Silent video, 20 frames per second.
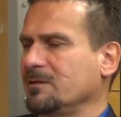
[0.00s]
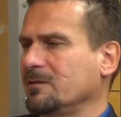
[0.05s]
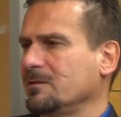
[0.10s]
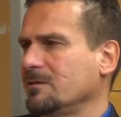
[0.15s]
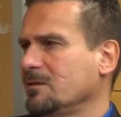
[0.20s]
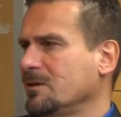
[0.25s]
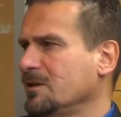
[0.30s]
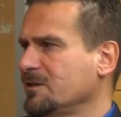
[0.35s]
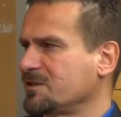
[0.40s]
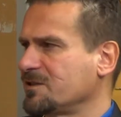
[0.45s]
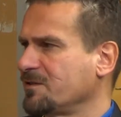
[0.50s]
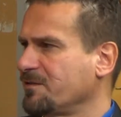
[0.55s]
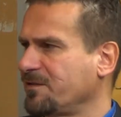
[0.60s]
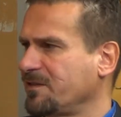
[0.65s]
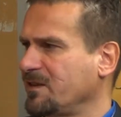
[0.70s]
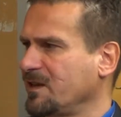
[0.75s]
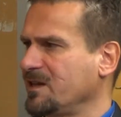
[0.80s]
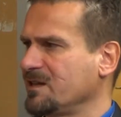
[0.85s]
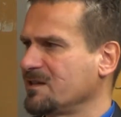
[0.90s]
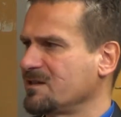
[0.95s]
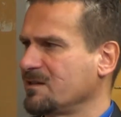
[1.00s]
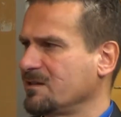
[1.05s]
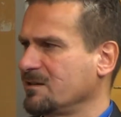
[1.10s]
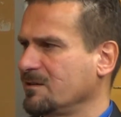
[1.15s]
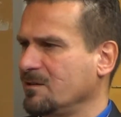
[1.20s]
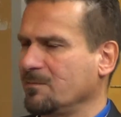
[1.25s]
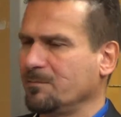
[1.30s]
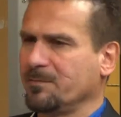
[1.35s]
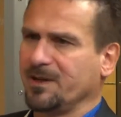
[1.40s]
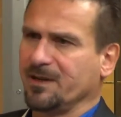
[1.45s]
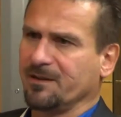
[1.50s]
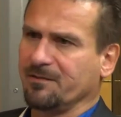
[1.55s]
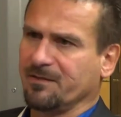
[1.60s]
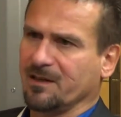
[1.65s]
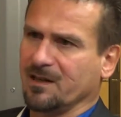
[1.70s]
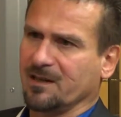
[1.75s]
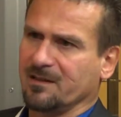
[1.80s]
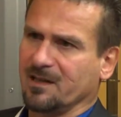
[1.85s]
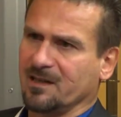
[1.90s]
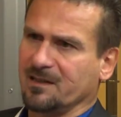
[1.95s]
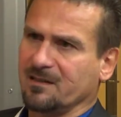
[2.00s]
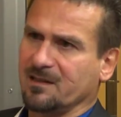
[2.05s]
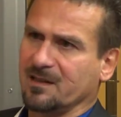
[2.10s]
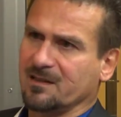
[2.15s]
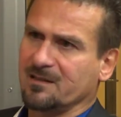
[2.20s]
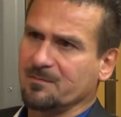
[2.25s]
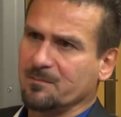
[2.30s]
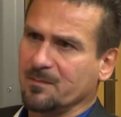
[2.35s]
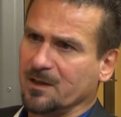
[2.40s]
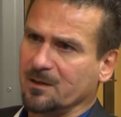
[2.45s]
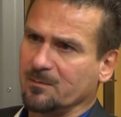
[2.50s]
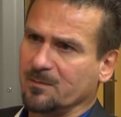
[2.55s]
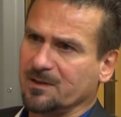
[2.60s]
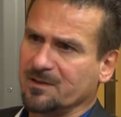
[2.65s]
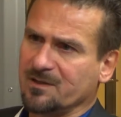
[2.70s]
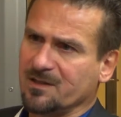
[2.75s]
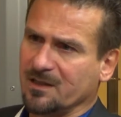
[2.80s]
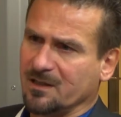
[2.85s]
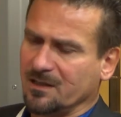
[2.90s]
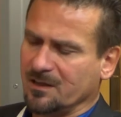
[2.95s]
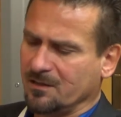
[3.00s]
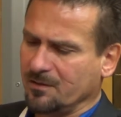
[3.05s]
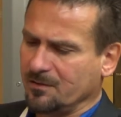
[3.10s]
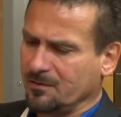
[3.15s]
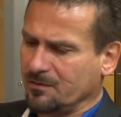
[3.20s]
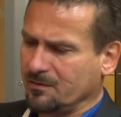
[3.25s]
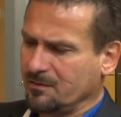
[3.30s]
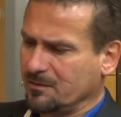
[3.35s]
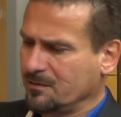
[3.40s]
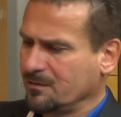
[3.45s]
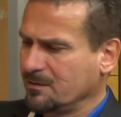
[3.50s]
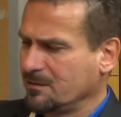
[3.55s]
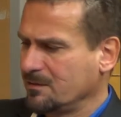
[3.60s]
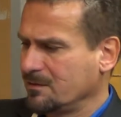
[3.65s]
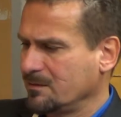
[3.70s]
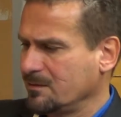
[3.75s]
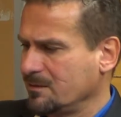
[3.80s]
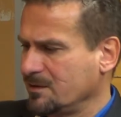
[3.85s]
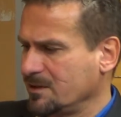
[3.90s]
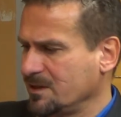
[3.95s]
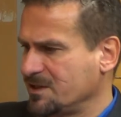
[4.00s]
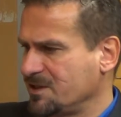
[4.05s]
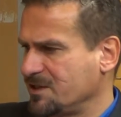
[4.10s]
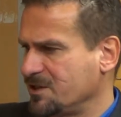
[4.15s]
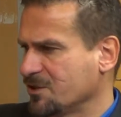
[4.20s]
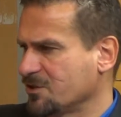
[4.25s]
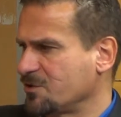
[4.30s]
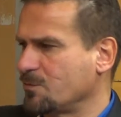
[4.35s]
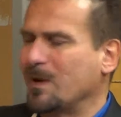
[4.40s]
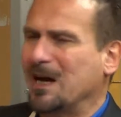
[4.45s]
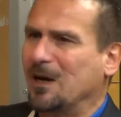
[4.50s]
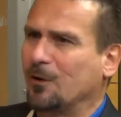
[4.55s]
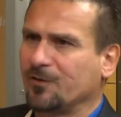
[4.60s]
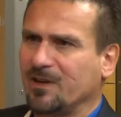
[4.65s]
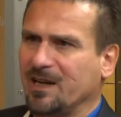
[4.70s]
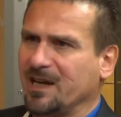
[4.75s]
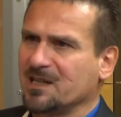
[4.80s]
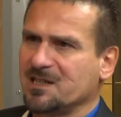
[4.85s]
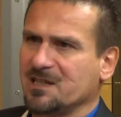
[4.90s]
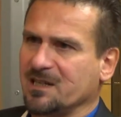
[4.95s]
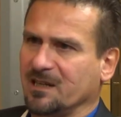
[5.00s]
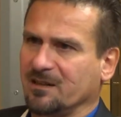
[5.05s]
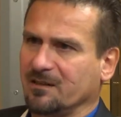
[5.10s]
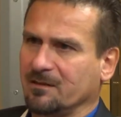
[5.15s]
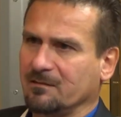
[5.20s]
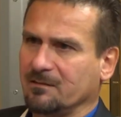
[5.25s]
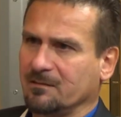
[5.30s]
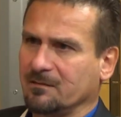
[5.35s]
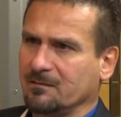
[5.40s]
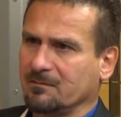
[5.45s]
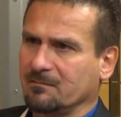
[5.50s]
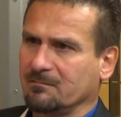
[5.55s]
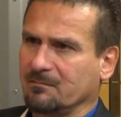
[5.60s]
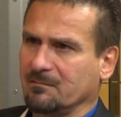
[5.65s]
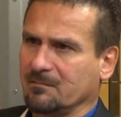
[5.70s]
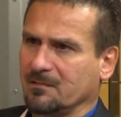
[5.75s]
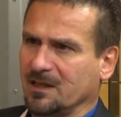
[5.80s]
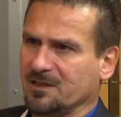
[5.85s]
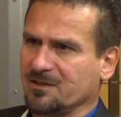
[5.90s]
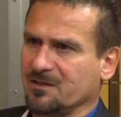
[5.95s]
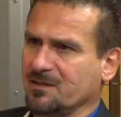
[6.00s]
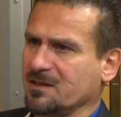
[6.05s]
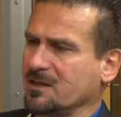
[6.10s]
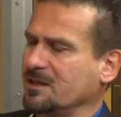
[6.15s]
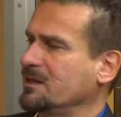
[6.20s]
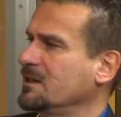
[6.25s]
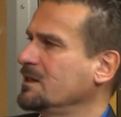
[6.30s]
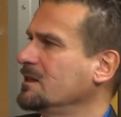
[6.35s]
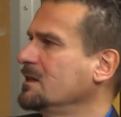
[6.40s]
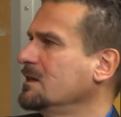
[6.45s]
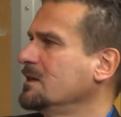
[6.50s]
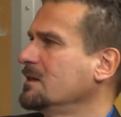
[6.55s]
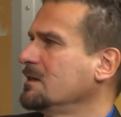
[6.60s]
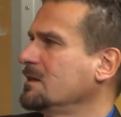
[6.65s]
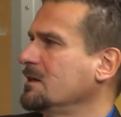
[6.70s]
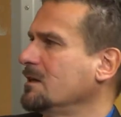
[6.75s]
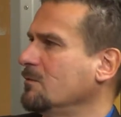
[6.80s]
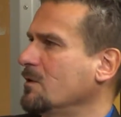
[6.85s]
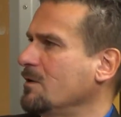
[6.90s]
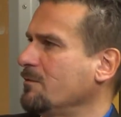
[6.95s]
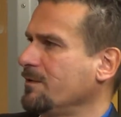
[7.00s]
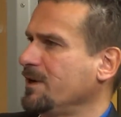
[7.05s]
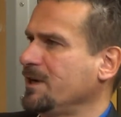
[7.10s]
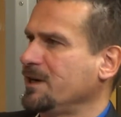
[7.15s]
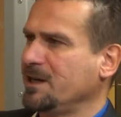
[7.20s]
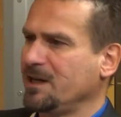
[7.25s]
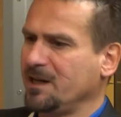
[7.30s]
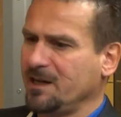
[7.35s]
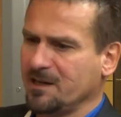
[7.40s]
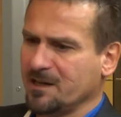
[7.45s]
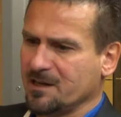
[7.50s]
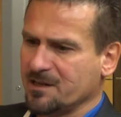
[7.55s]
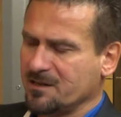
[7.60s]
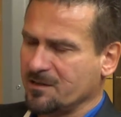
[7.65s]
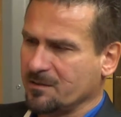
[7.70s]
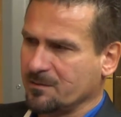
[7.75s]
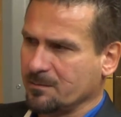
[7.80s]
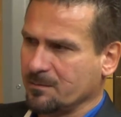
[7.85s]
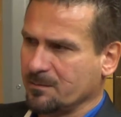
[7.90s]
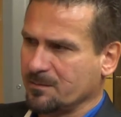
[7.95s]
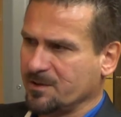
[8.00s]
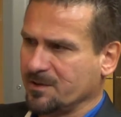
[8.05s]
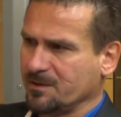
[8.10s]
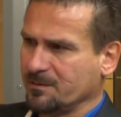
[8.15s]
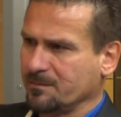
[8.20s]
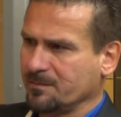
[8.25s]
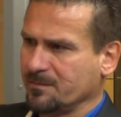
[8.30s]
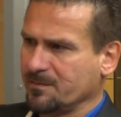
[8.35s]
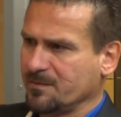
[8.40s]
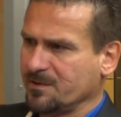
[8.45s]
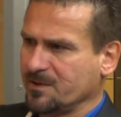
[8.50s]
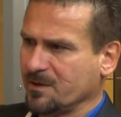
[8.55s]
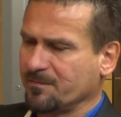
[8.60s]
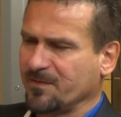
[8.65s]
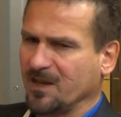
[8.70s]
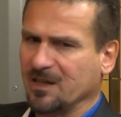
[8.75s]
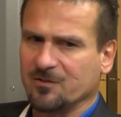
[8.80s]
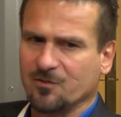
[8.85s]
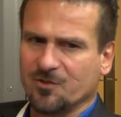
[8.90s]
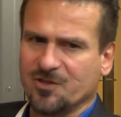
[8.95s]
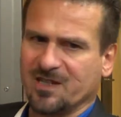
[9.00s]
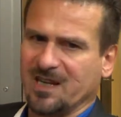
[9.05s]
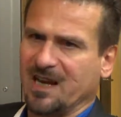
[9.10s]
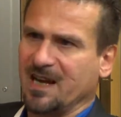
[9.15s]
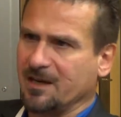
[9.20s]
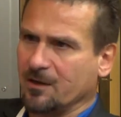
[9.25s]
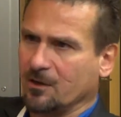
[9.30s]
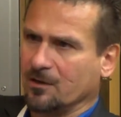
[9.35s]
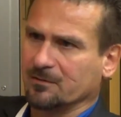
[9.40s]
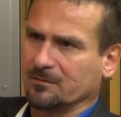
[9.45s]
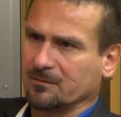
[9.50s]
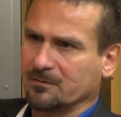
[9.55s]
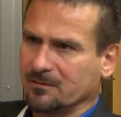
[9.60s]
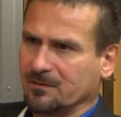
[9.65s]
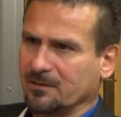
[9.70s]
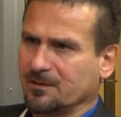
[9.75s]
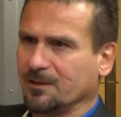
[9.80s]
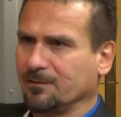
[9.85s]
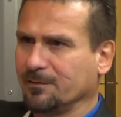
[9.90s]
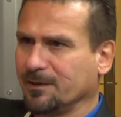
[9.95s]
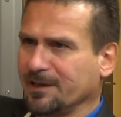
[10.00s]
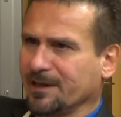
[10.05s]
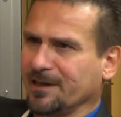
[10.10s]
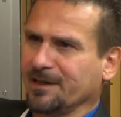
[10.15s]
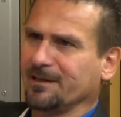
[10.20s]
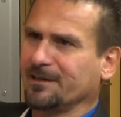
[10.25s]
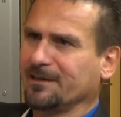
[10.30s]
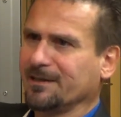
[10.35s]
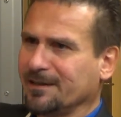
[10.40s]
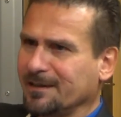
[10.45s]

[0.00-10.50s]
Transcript: Lots of things are not being validated at the moment, so it's just wild guessing, as I say. And what we need is something to stand on, so we can